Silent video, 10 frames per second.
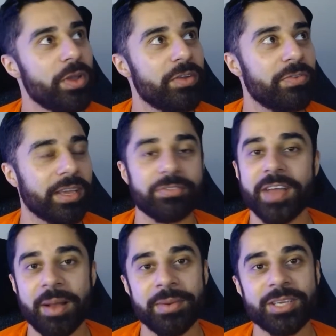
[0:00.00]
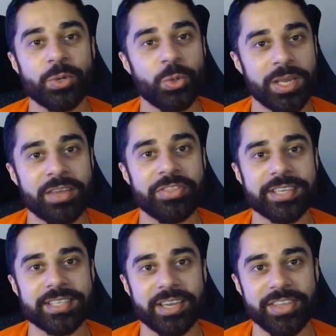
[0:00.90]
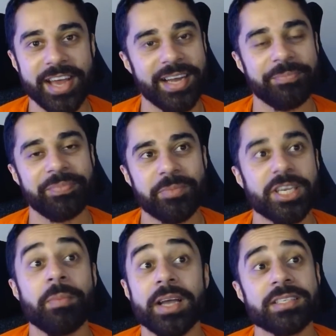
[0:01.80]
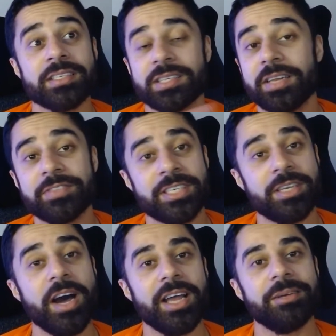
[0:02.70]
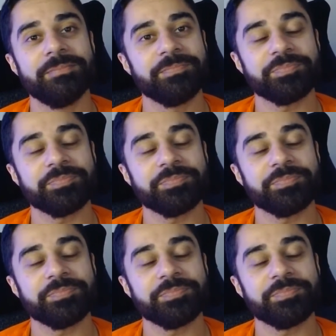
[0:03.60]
with like family calling and things like that. So my sister lives in Dubai.